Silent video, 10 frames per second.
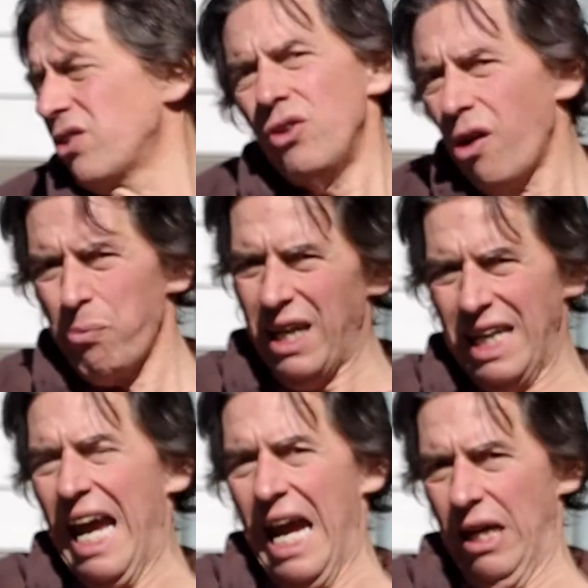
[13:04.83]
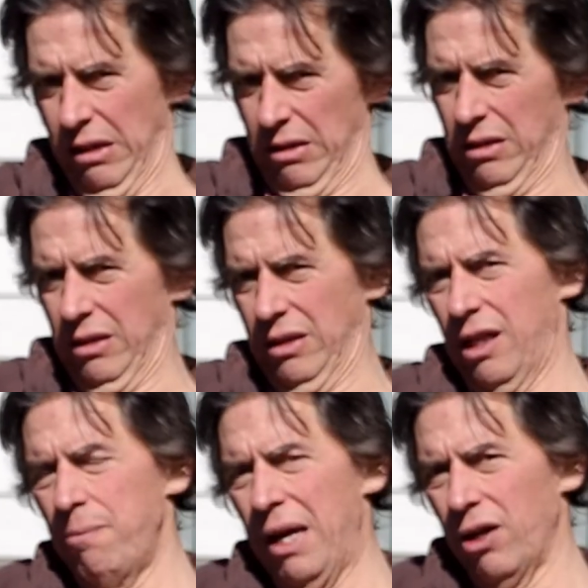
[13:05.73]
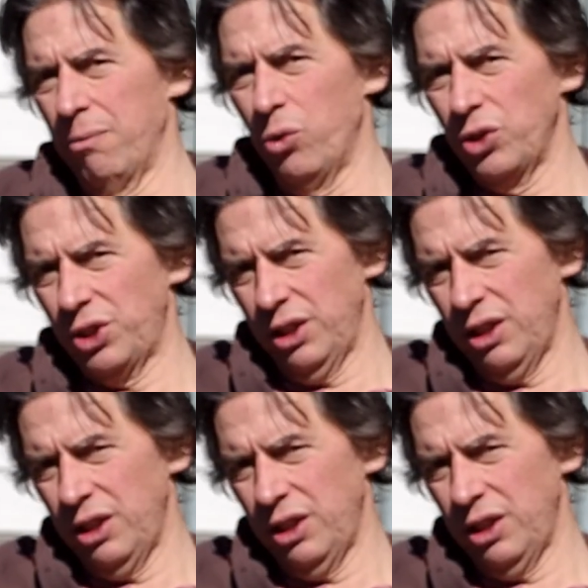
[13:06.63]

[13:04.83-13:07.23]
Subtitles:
not being had about abortion.